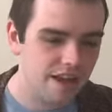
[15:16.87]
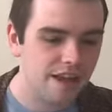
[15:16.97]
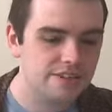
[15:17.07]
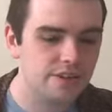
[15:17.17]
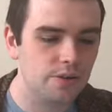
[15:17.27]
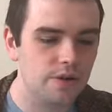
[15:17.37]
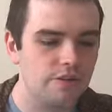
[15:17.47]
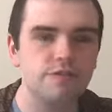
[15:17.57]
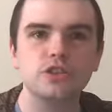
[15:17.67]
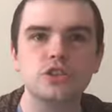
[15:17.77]
So,
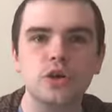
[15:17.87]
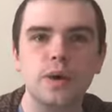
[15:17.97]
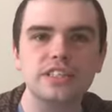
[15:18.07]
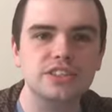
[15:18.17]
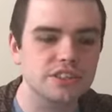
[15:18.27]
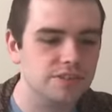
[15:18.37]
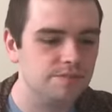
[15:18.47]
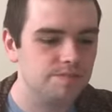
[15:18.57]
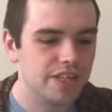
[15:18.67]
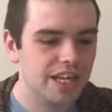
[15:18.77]
first question.
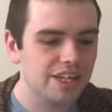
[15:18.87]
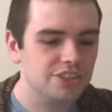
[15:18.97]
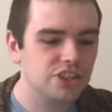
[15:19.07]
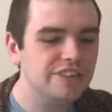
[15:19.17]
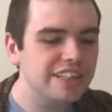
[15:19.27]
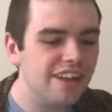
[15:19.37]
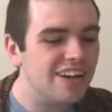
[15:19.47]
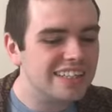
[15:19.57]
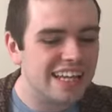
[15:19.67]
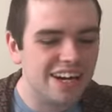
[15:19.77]
During
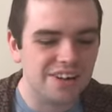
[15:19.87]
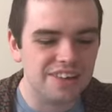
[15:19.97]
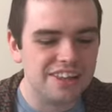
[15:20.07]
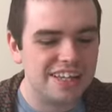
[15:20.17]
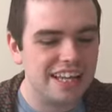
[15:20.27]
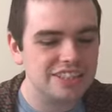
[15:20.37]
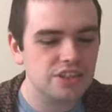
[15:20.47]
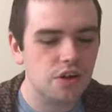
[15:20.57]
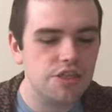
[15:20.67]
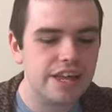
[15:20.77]
lockdown, the
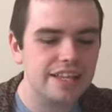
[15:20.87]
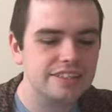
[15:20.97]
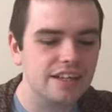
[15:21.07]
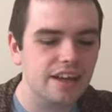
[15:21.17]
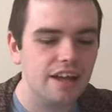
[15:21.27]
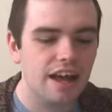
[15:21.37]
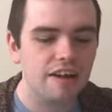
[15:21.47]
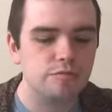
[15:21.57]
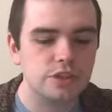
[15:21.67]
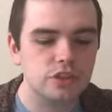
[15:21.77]
National Theatre
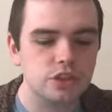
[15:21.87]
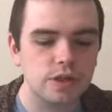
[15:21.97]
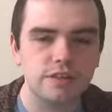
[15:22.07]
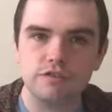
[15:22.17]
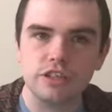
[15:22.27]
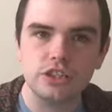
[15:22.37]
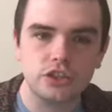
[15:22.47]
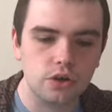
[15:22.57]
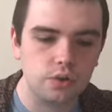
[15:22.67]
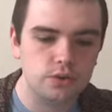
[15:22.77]
have been showing free
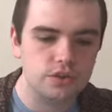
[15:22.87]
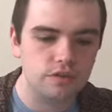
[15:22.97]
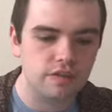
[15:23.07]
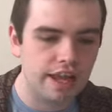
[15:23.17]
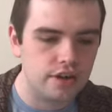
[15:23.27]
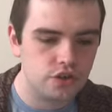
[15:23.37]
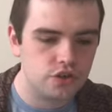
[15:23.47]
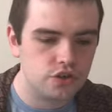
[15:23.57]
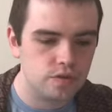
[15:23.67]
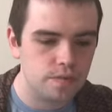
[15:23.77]
shows via
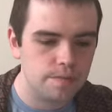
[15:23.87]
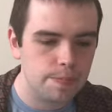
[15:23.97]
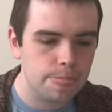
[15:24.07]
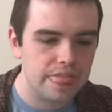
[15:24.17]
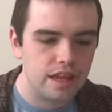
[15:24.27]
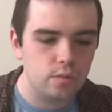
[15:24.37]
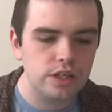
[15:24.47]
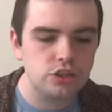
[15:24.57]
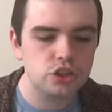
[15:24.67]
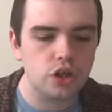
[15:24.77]
YouTube. Which
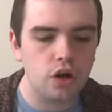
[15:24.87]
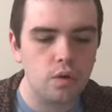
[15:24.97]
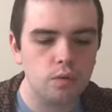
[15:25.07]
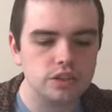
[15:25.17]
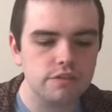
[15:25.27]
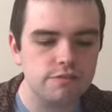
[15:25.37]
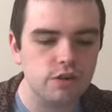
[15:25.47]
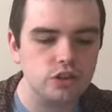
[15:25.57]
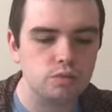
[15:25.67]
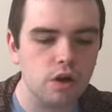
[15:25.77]
show was the
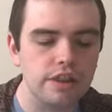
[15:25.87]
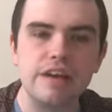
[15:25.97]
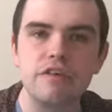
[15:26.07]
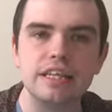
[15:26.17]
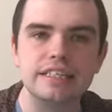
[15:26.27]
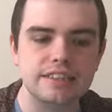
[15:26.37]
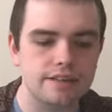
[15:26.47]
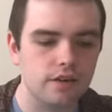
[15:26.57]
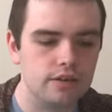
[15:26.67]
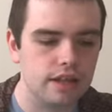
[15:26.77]
first one they released in
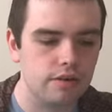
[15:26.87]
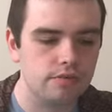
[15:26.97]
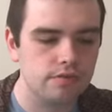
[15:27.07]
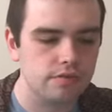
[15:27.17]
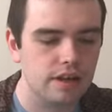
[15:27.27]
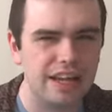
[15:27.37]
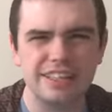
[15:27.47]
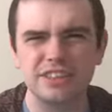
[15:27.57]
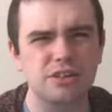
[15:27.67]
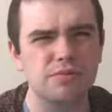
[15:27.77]
lockdown? And it's
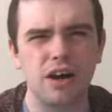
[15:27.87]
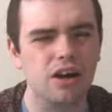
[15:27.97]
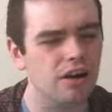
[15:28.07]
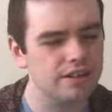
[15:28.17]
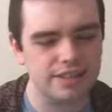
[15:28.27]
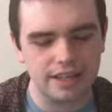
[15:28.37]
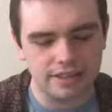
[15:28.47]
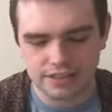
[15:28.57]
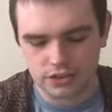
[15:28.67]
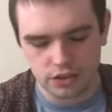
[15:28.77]

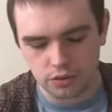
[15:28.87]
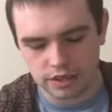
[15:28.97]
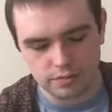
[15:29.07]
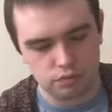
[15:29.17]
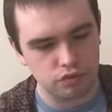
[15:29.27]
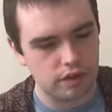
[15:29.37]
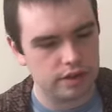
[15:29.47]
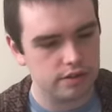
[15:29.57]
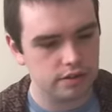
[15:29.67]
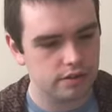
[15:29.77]
this show is
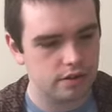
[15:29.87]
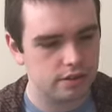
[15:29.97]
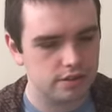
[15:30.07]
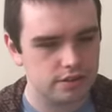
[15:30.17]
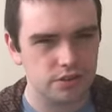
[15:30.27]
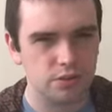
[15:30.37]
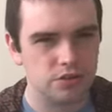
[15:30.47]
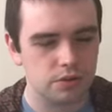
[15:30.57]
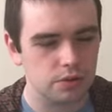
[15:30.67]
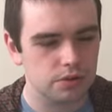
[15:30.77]
brilliant. So
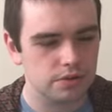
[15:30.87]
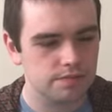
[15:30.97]
good.